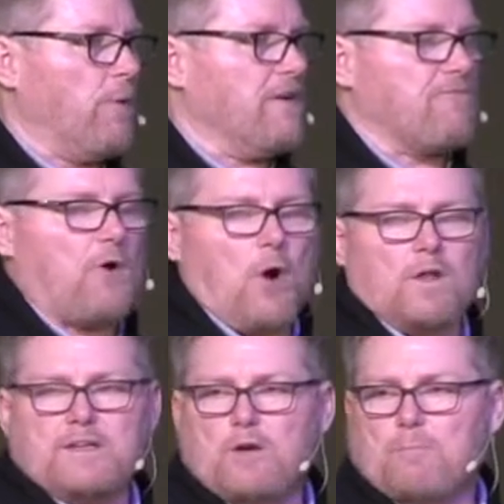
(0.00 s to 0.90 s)

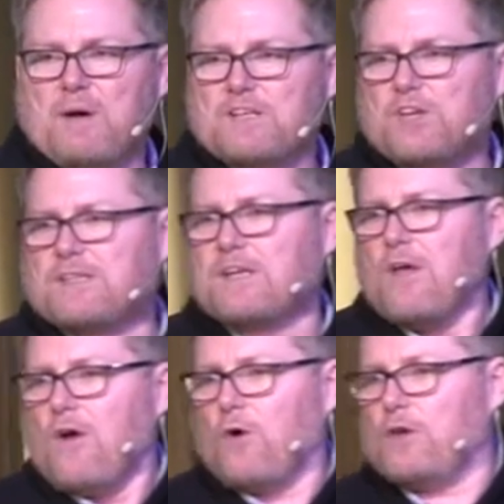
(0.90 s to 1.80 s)
windfall in your budgets
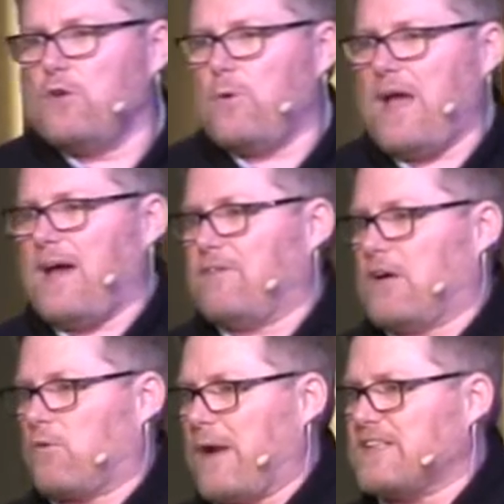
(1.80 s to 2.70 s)
or you have a
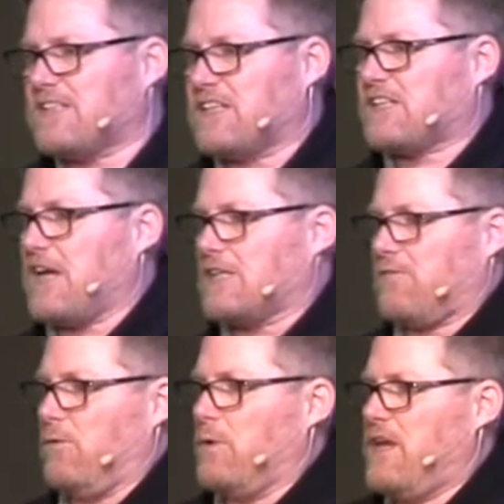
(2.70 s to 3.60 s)
great
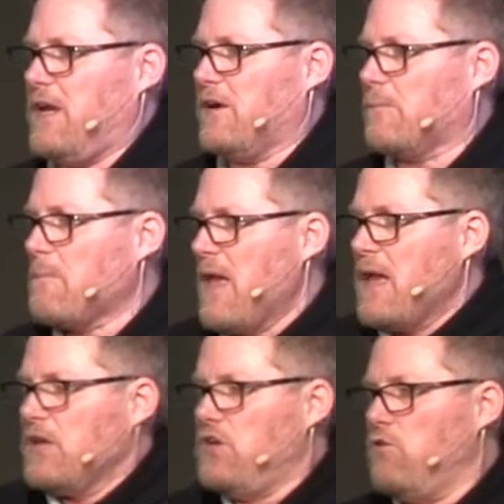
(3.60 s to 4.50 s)
successful year,
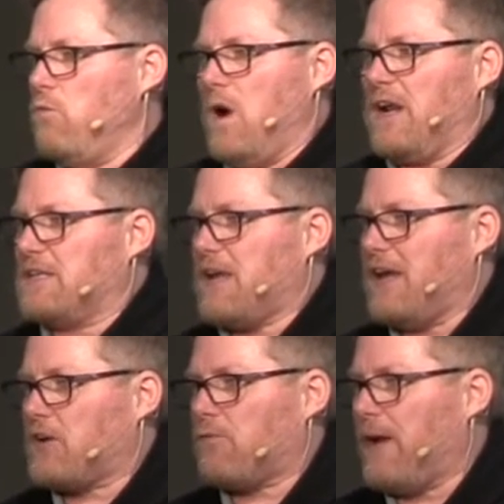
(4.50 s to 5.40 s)
you want to
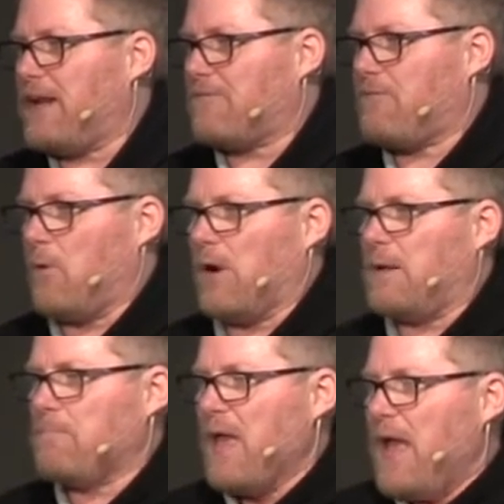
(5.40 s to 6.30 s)
take credit for
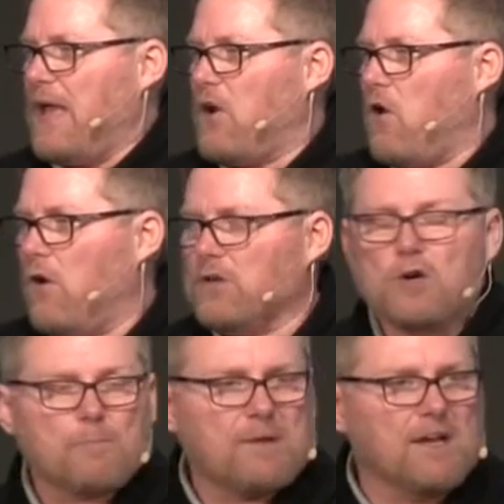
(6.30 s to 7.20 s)
it, and all
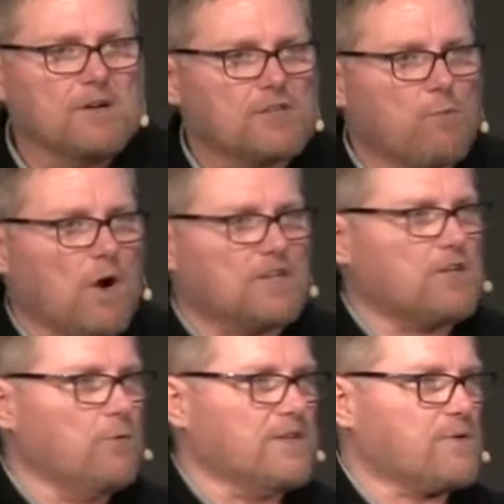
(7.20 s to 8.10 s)
your peers want
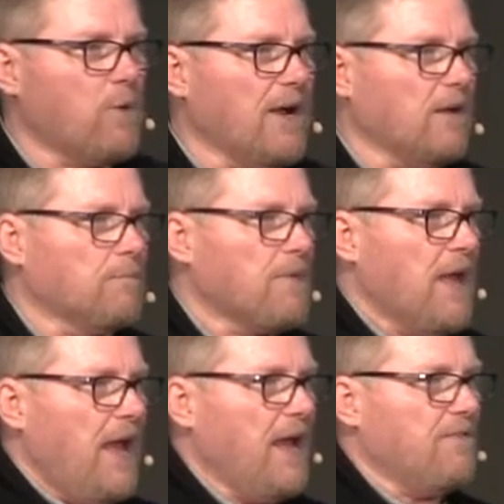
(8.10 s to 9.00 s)
to as well,
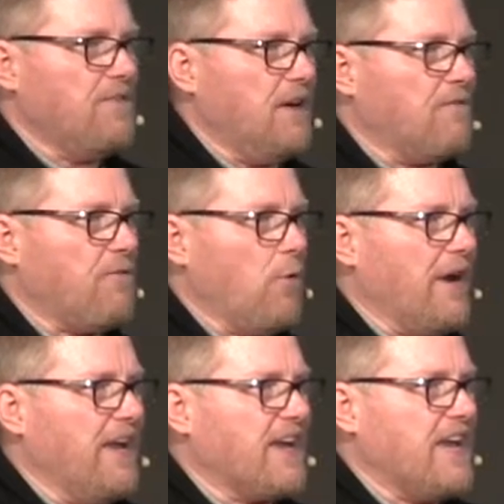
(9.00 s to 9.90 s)
and therefore
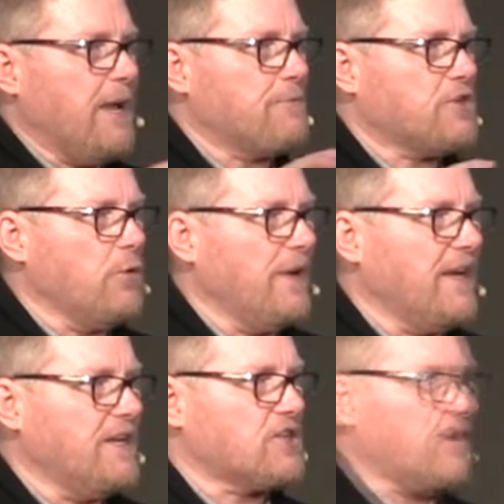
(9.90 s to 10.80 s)
it keeps you at
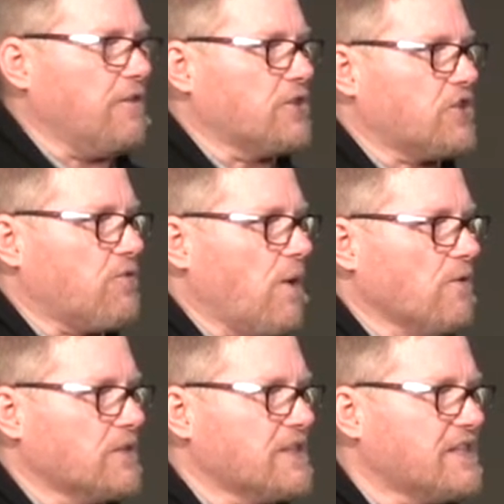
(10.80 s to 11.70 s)
each other's
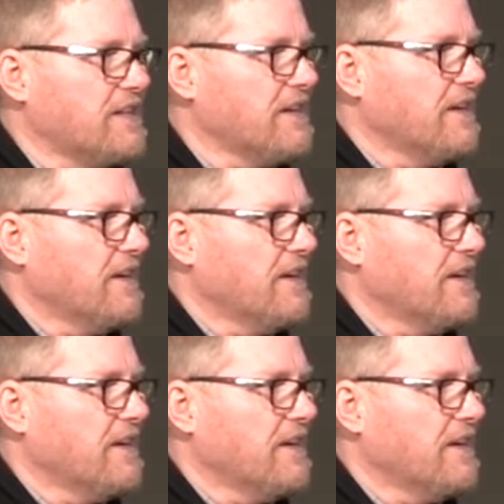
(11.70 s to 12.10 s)
throats.